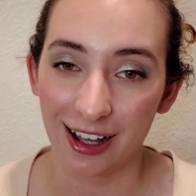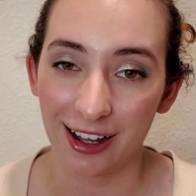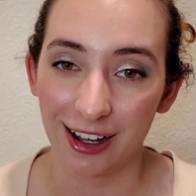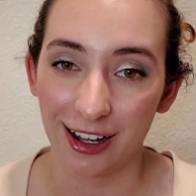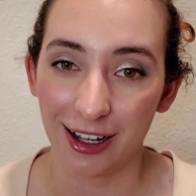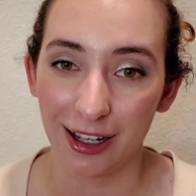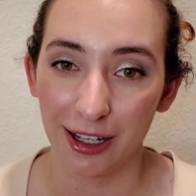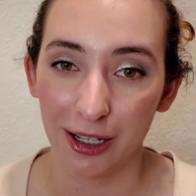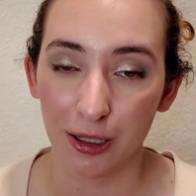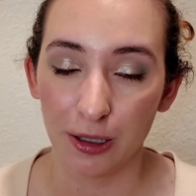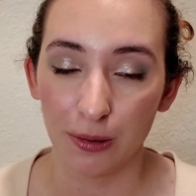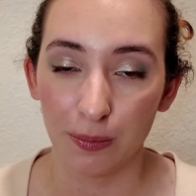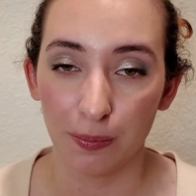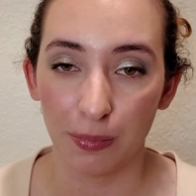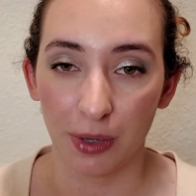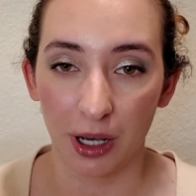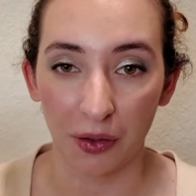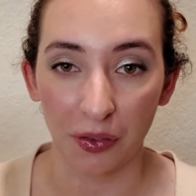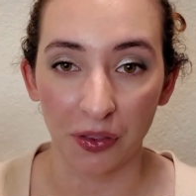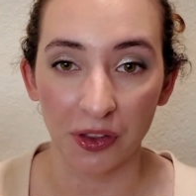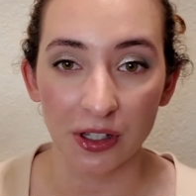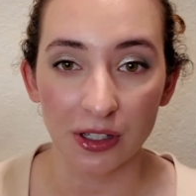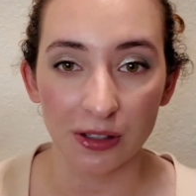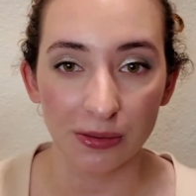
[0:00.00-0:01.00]
I
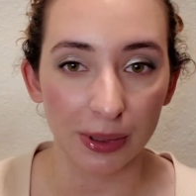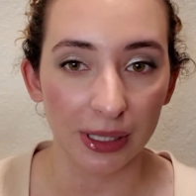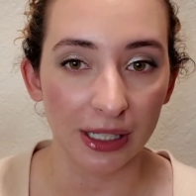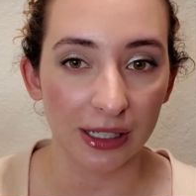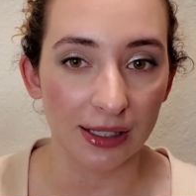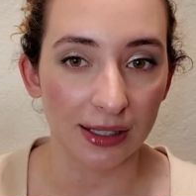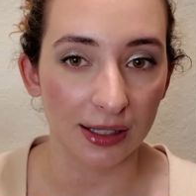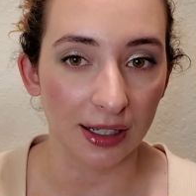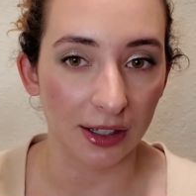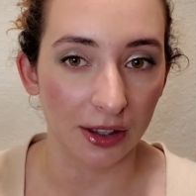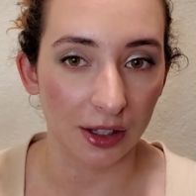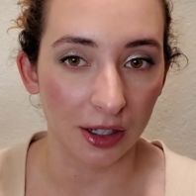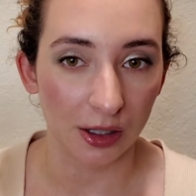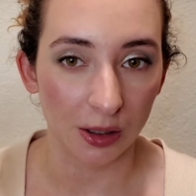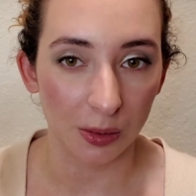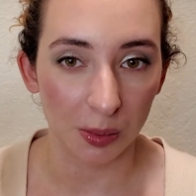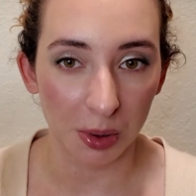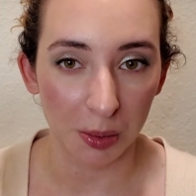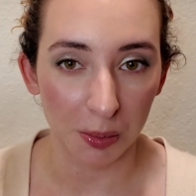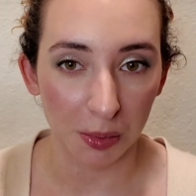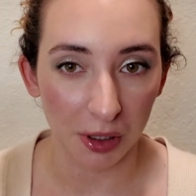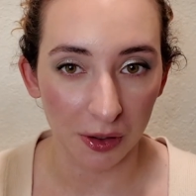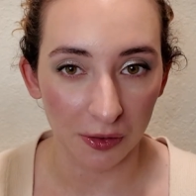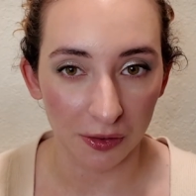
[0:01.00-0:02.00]
bought this because I thought it'd
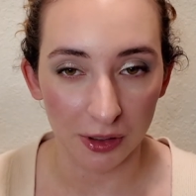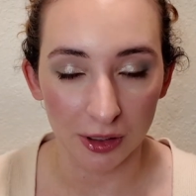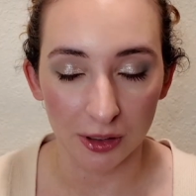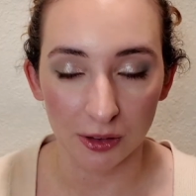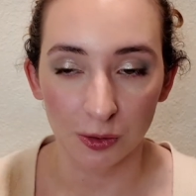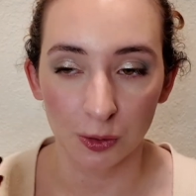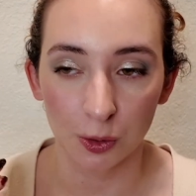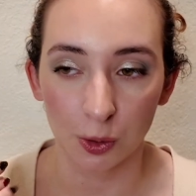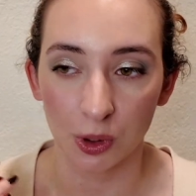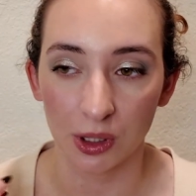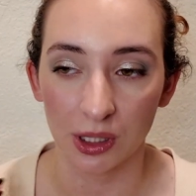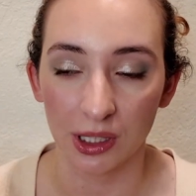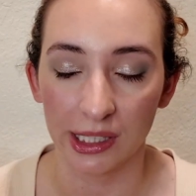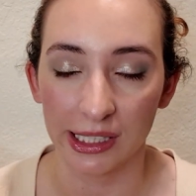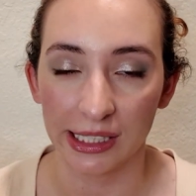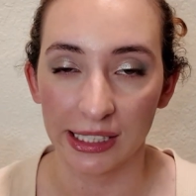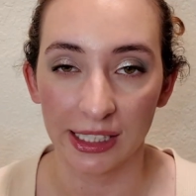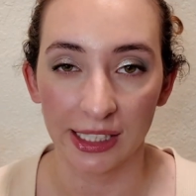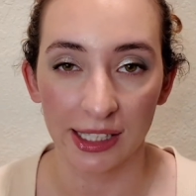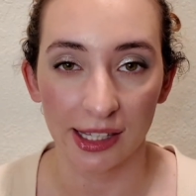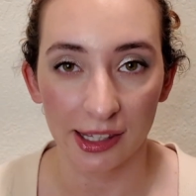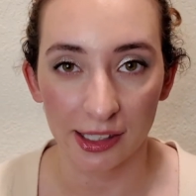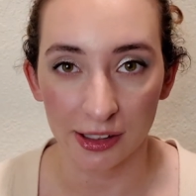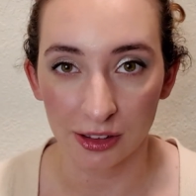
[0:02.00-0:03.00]
be perfect for like
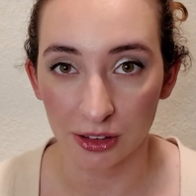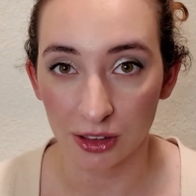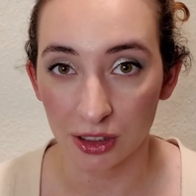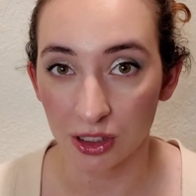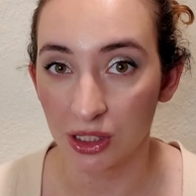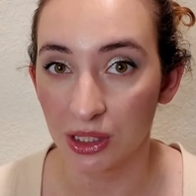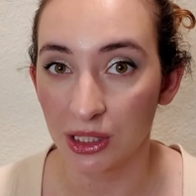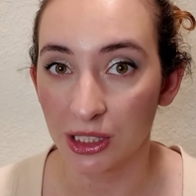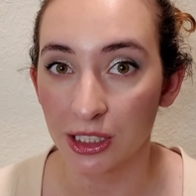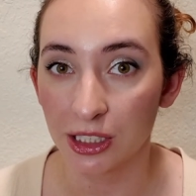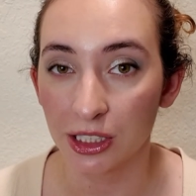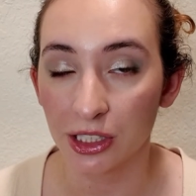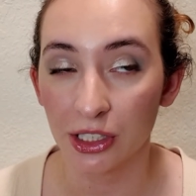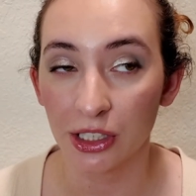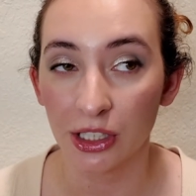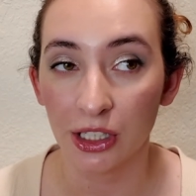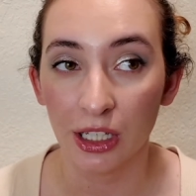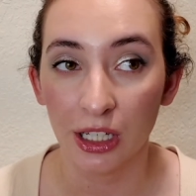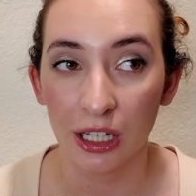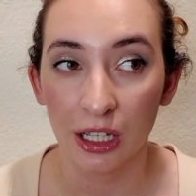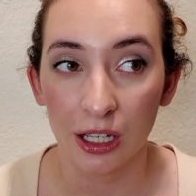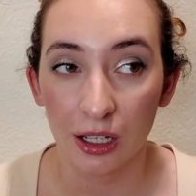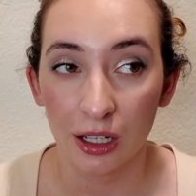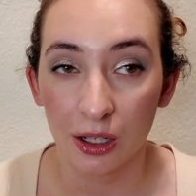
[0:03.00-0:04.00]
an ethereal look,
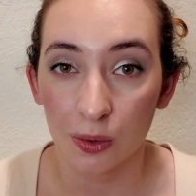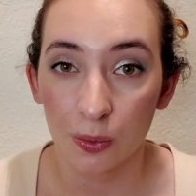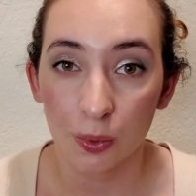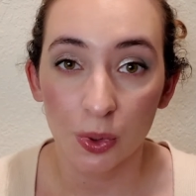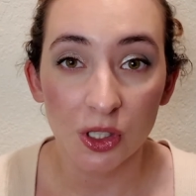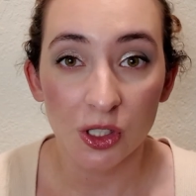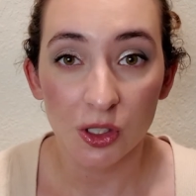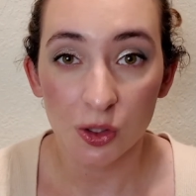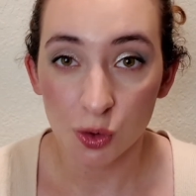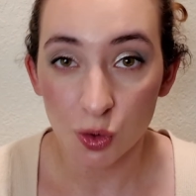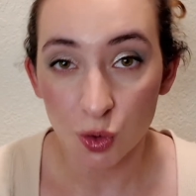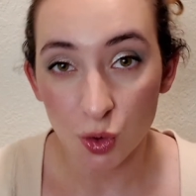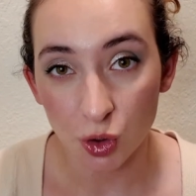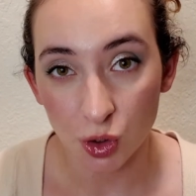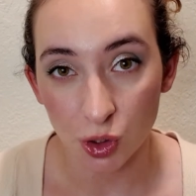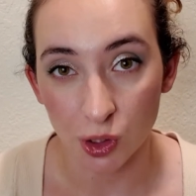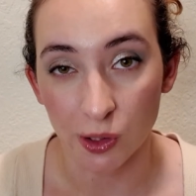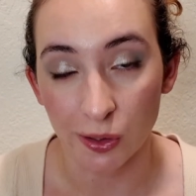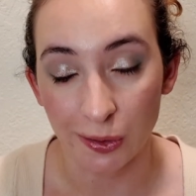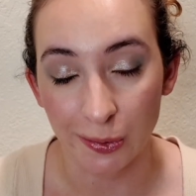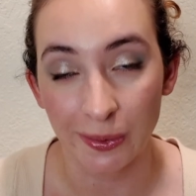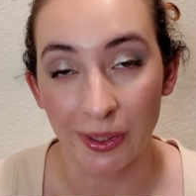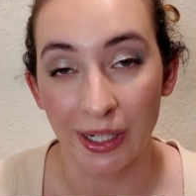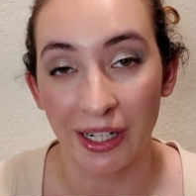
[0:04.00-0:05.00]
which is
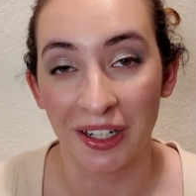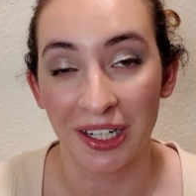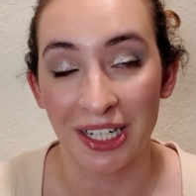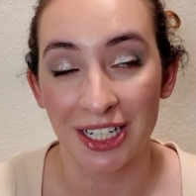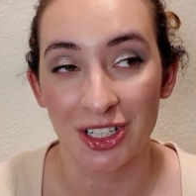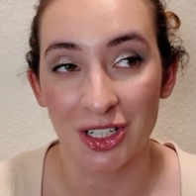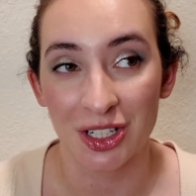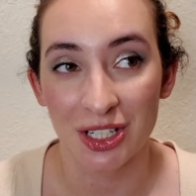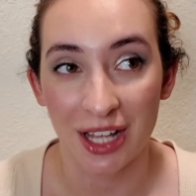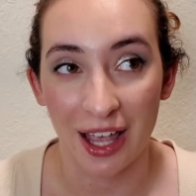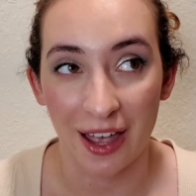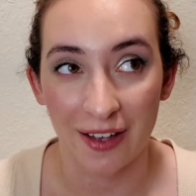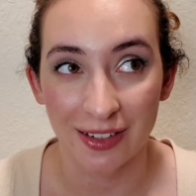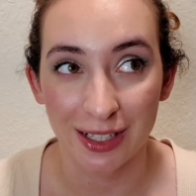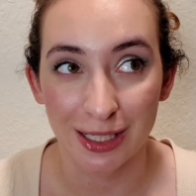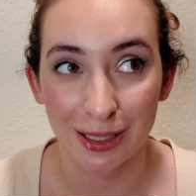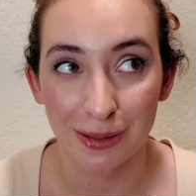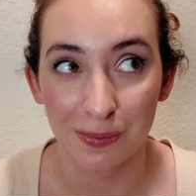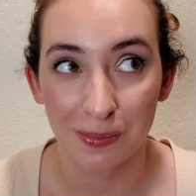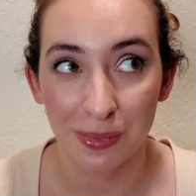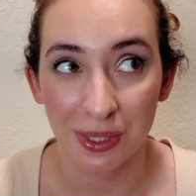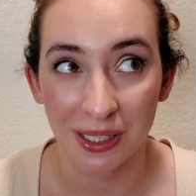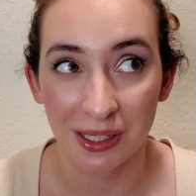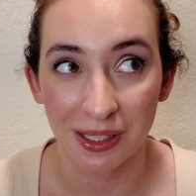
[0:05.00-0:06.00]
true. I just
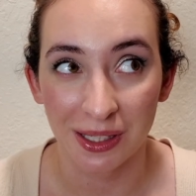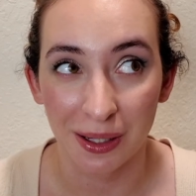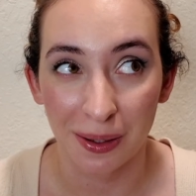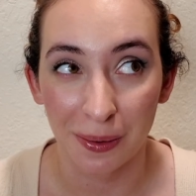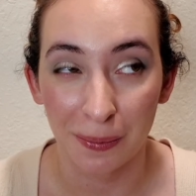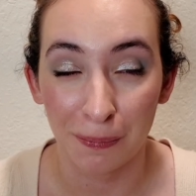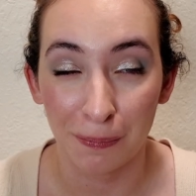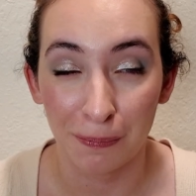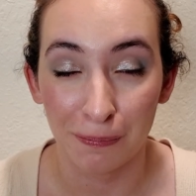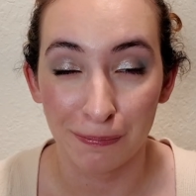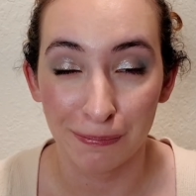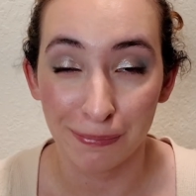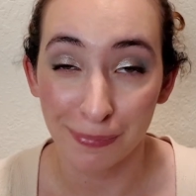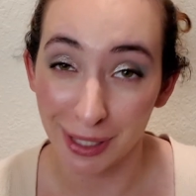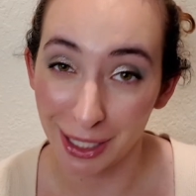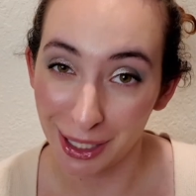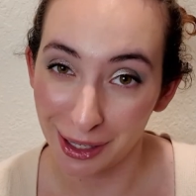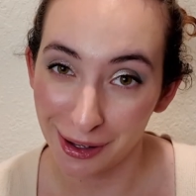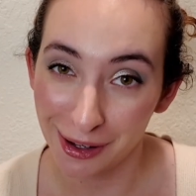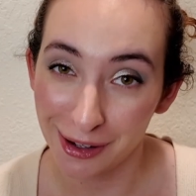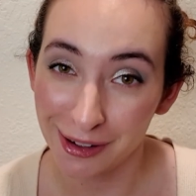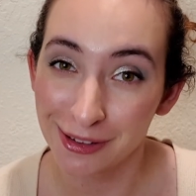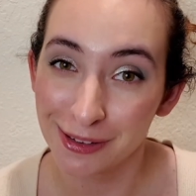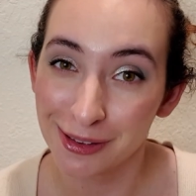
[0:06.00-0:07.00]
haven't been
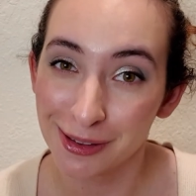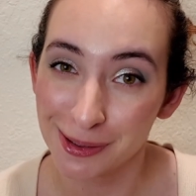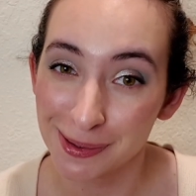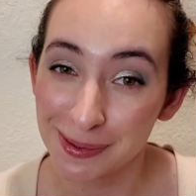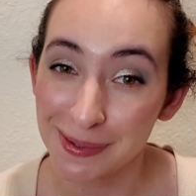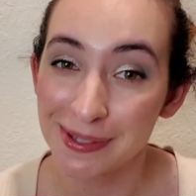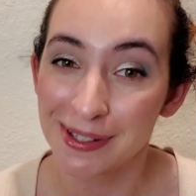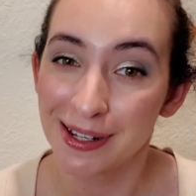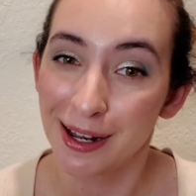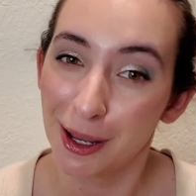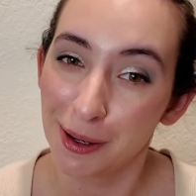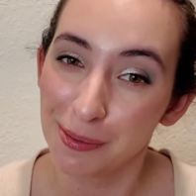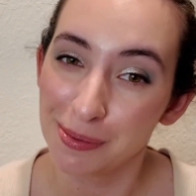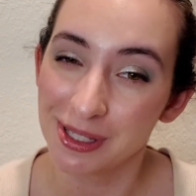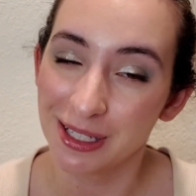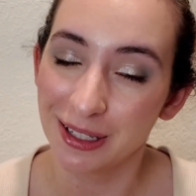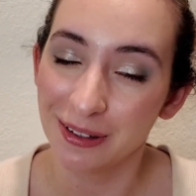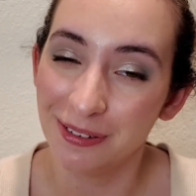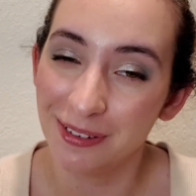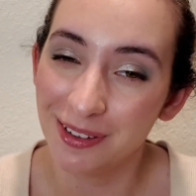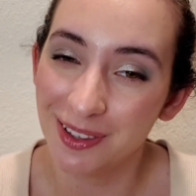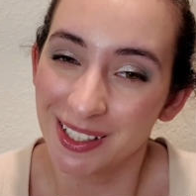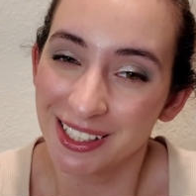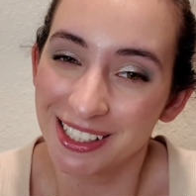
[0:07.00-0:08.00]
making those types
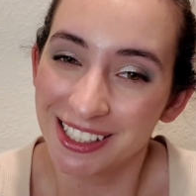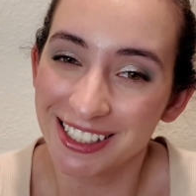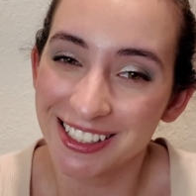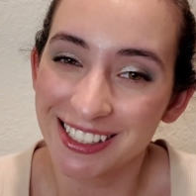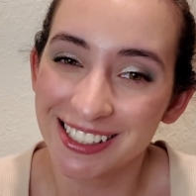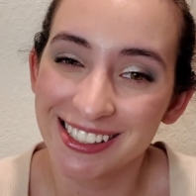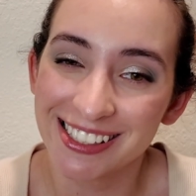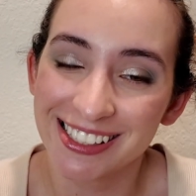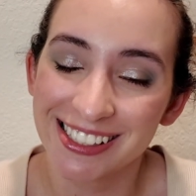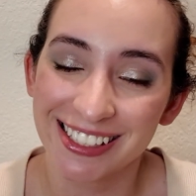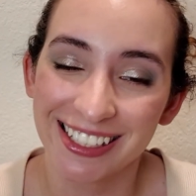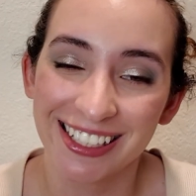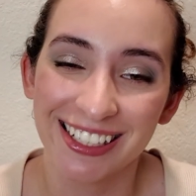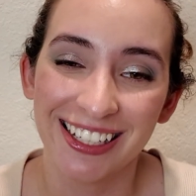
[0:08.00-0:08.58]
of looks.